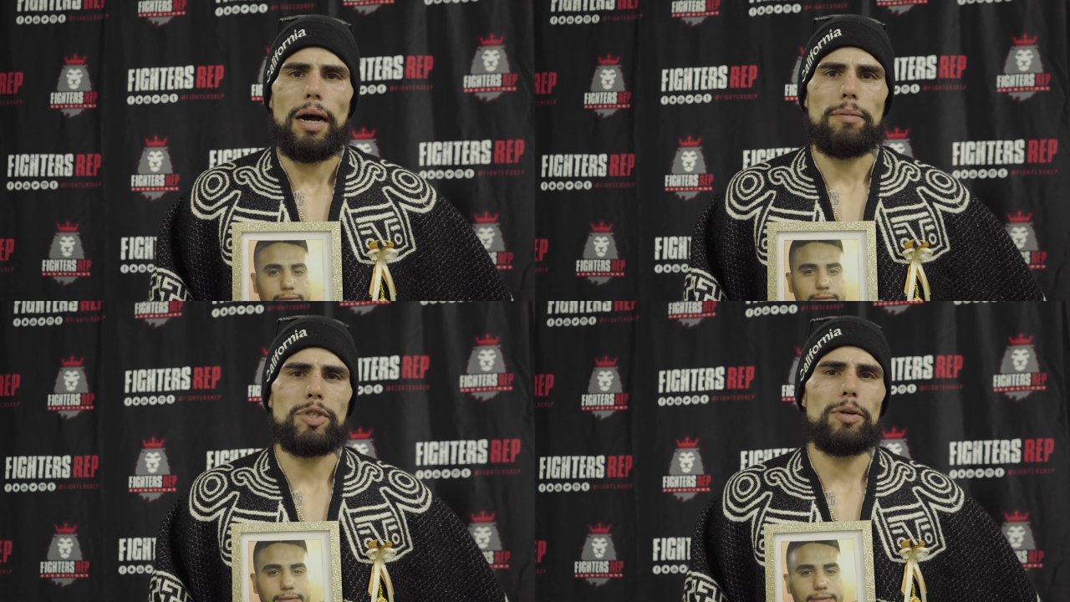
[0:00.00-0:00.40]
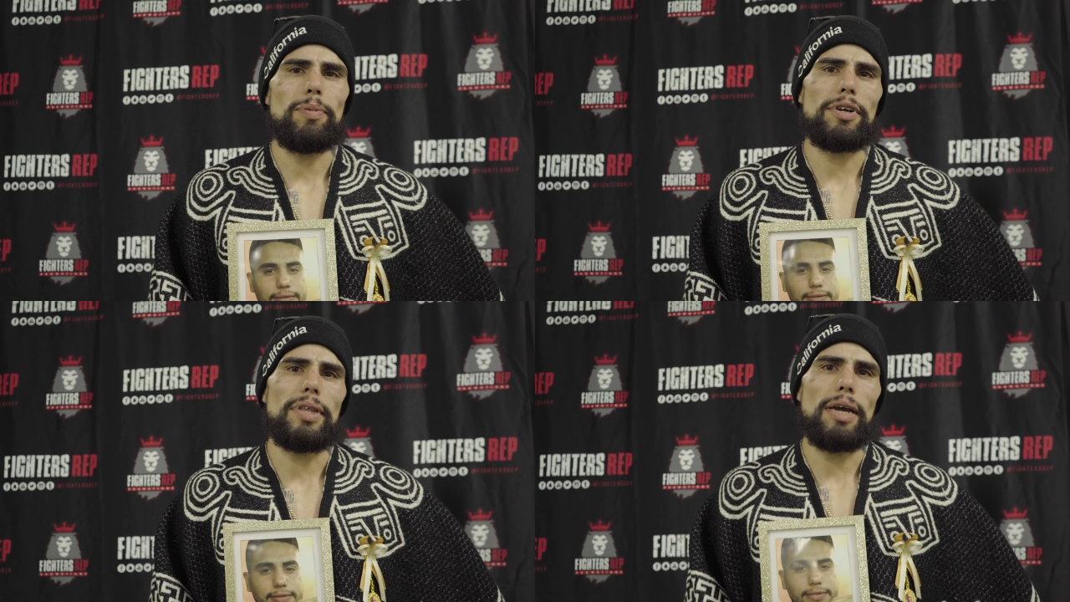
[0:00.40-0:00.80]
Speaker 1: I'm
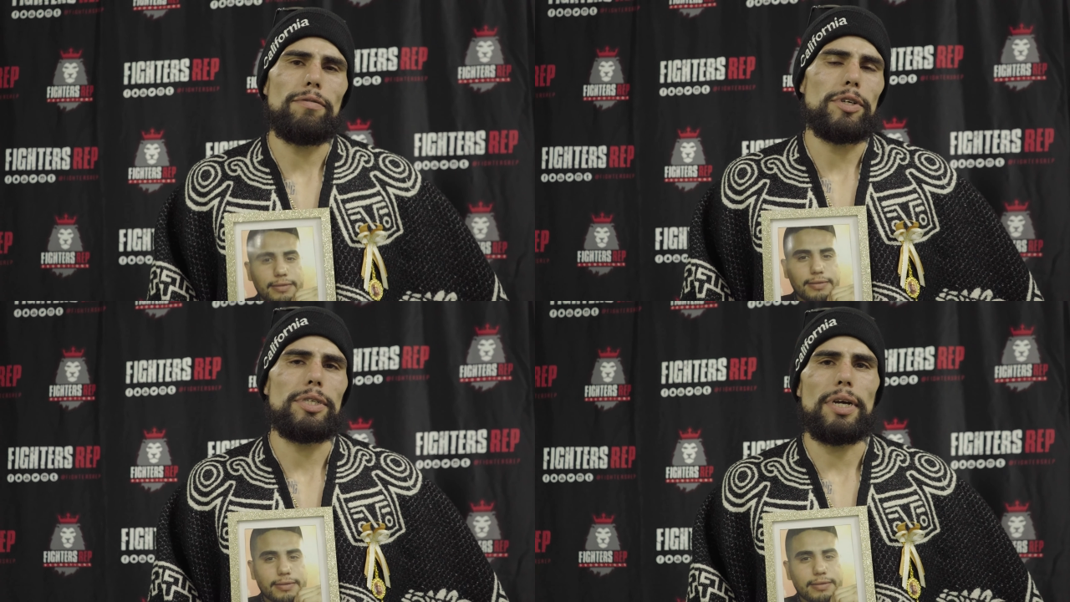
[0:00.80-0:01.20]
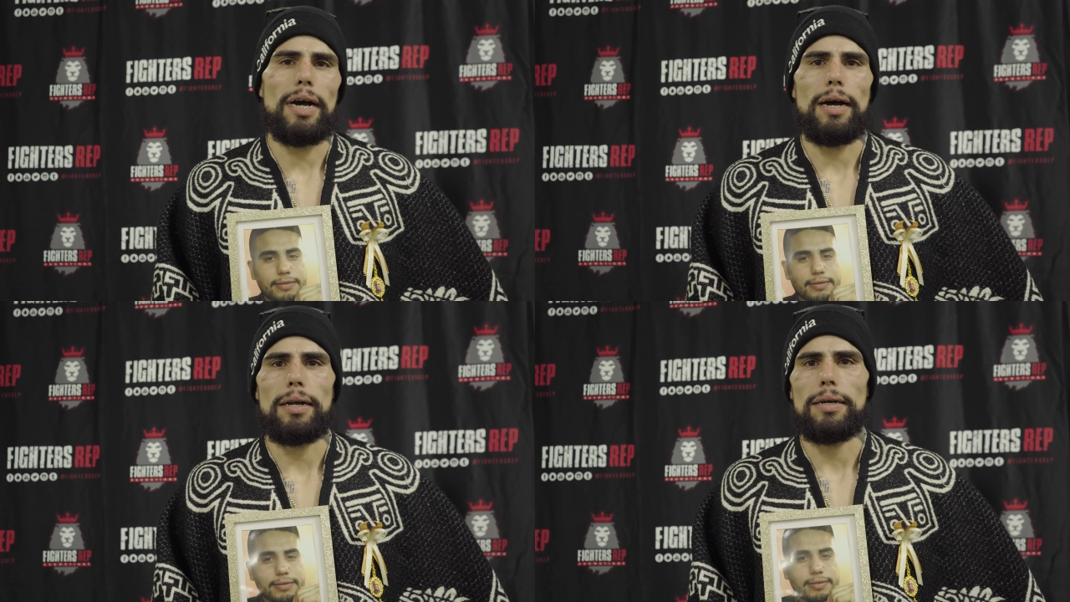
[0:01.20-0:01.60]
super thankful to
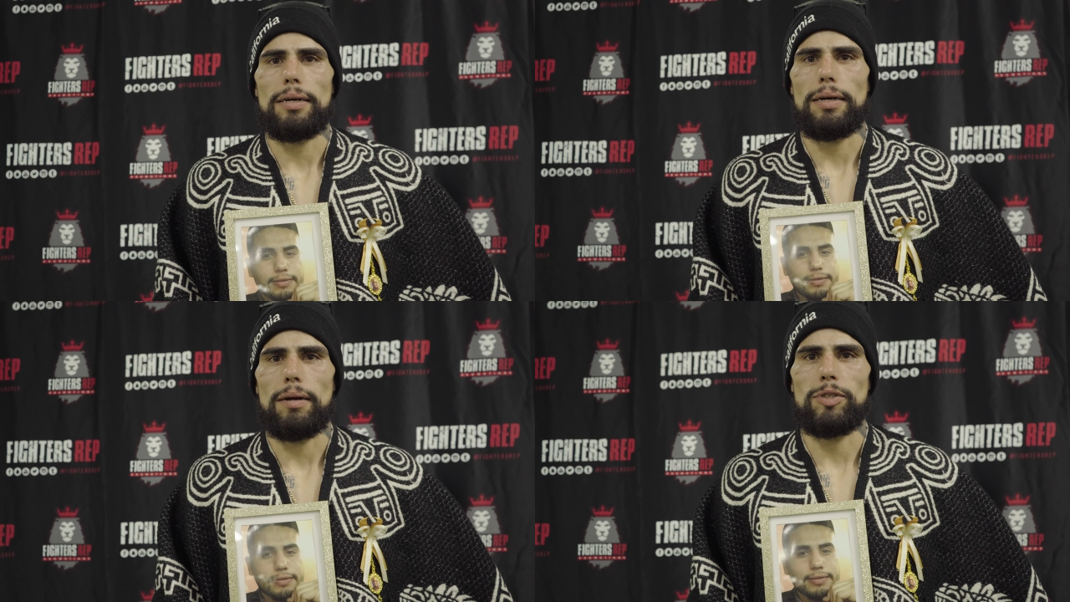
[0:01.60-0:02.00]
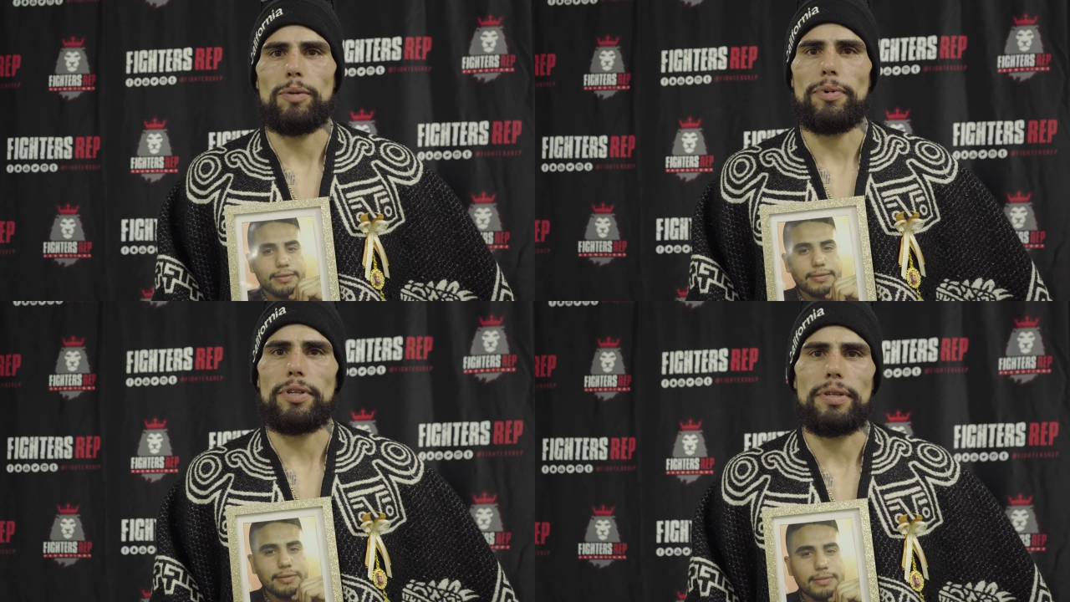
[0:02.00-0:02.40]
God. I'm
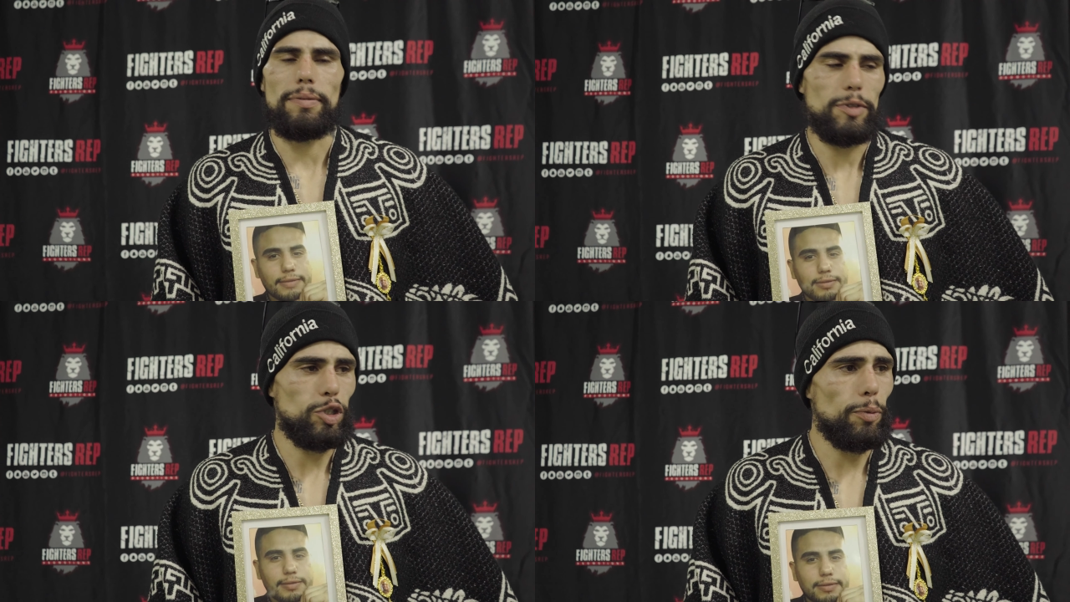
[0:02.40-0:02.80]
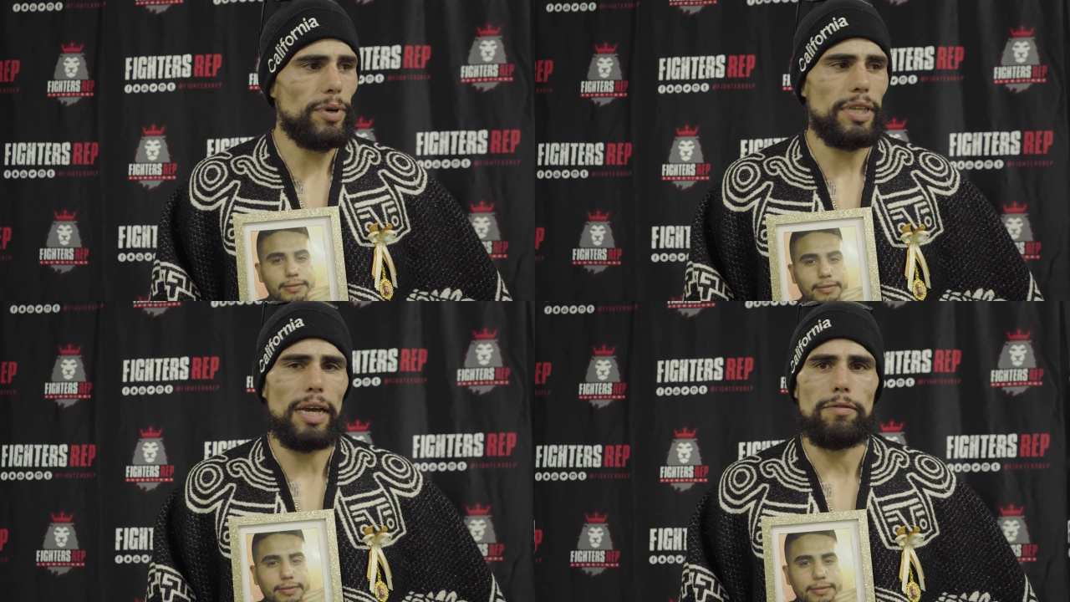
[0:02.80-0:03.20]
super,
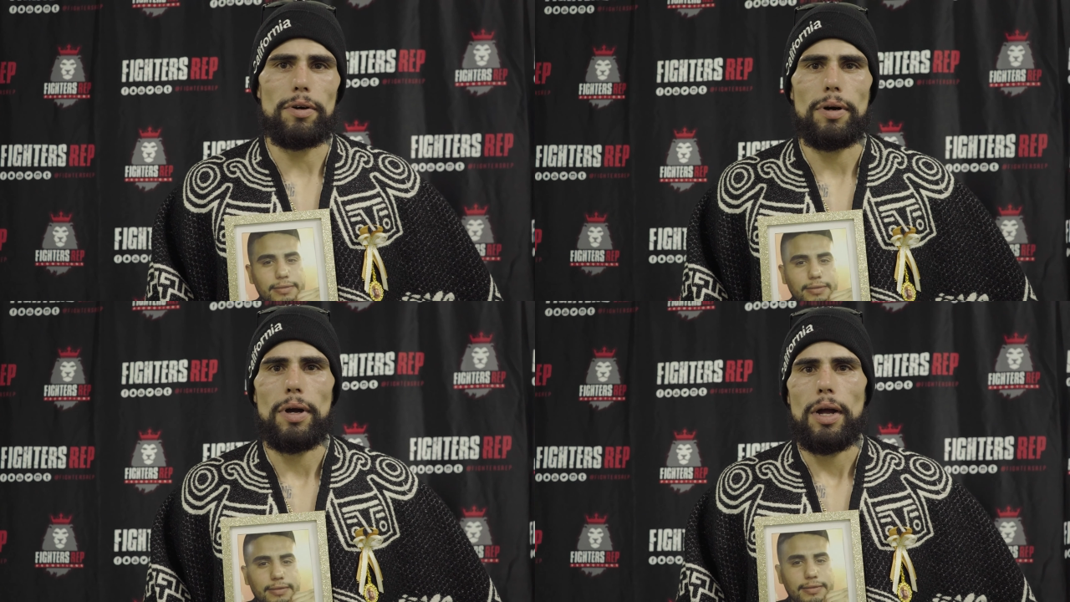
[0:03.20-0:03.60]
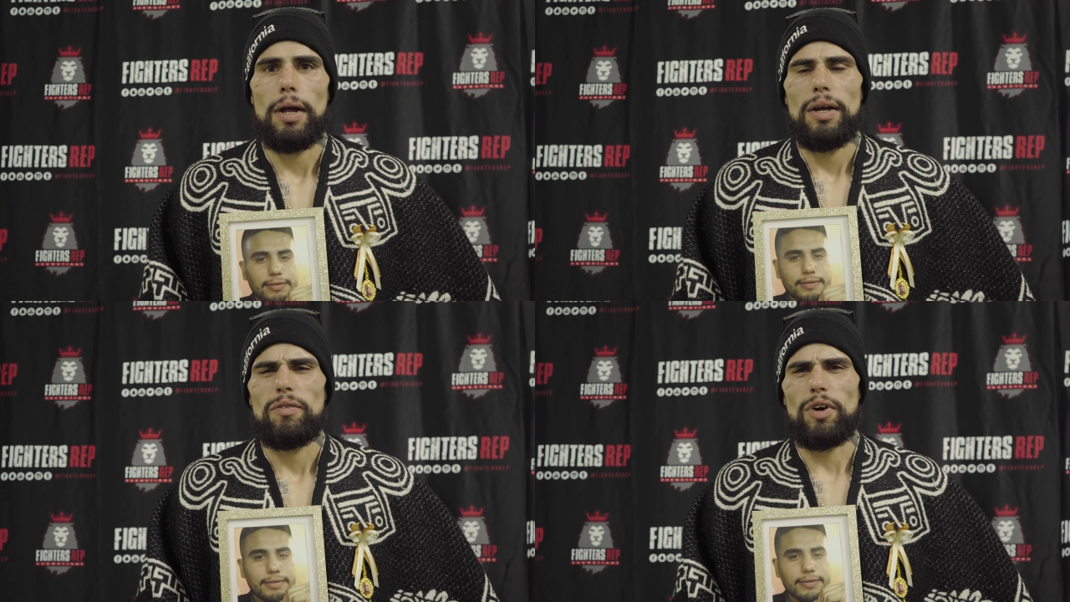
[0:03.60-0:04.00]
super thankful
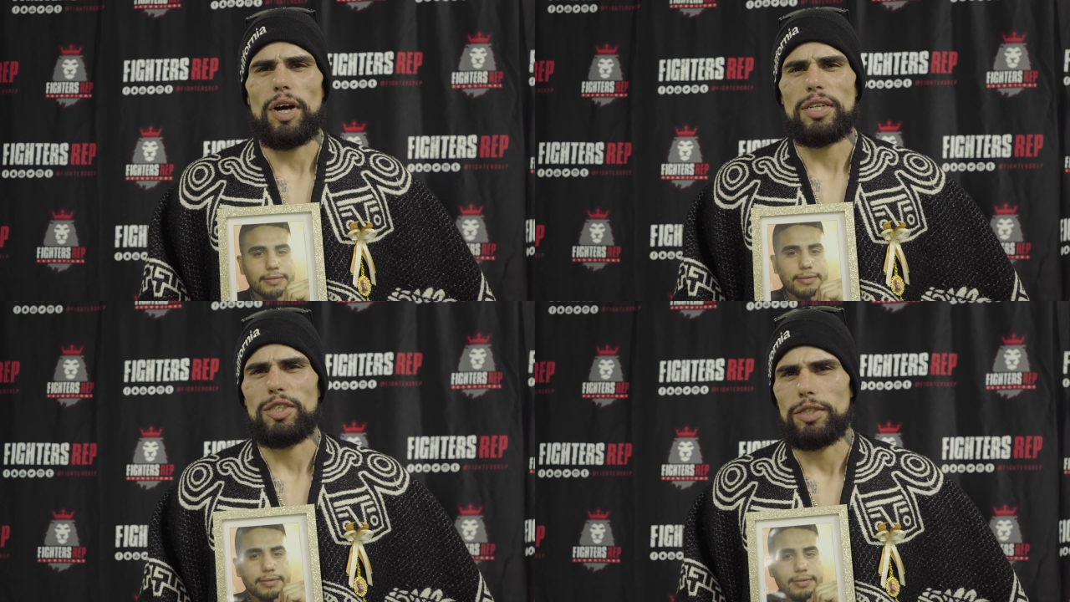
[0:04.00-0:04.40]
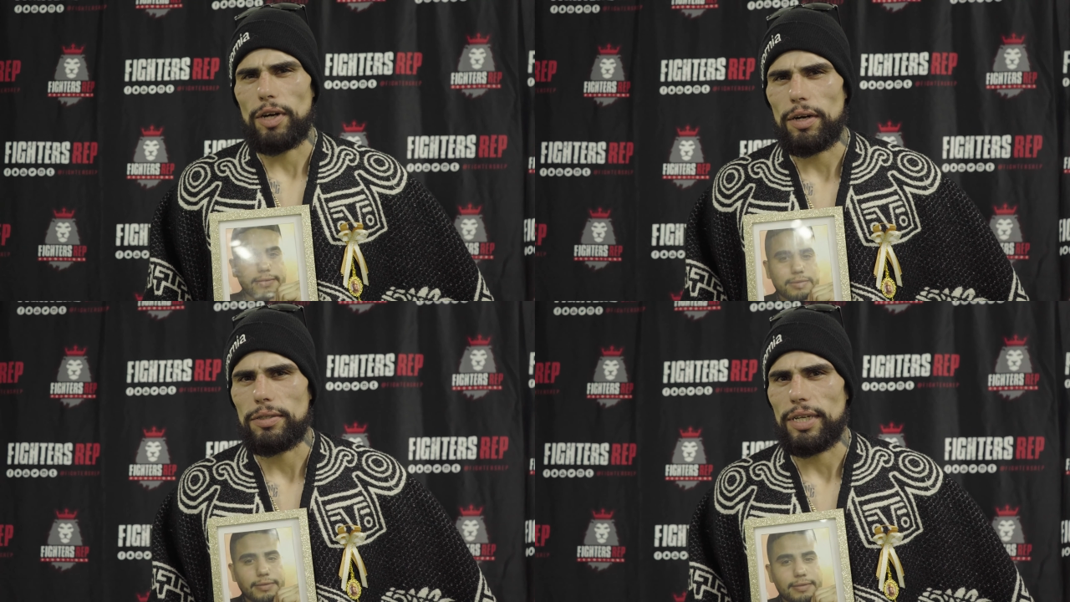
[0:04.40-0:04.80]
for all the
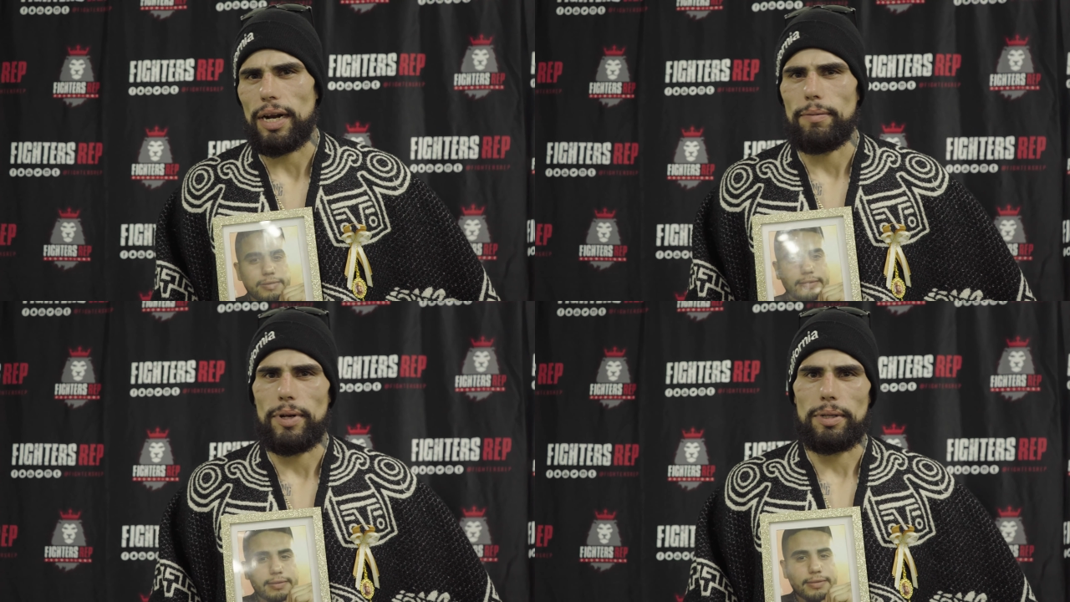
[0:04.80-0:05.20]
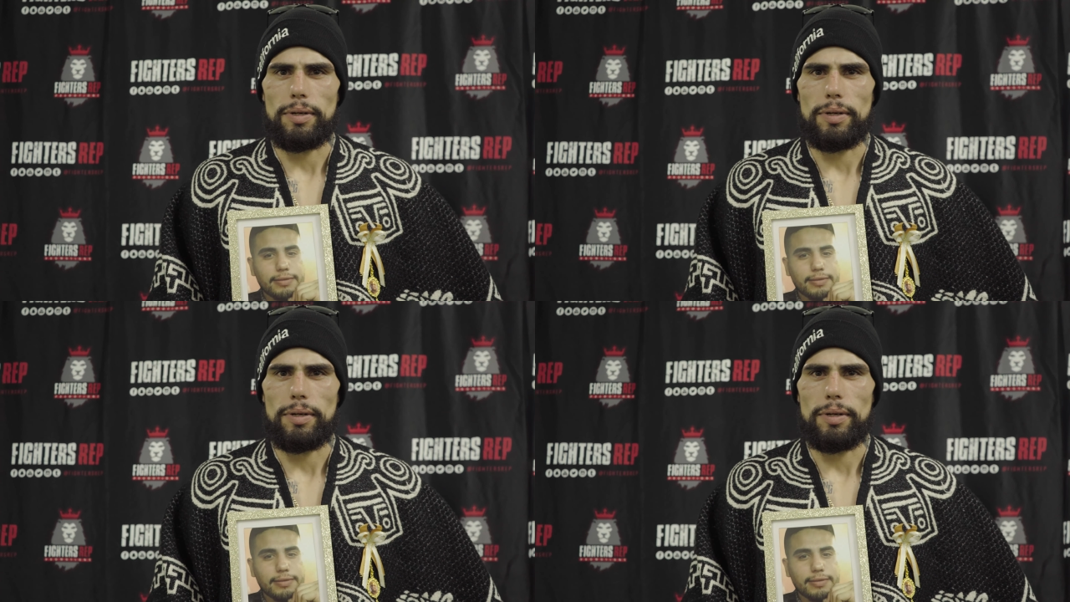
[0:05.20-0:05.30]
struggles that I've been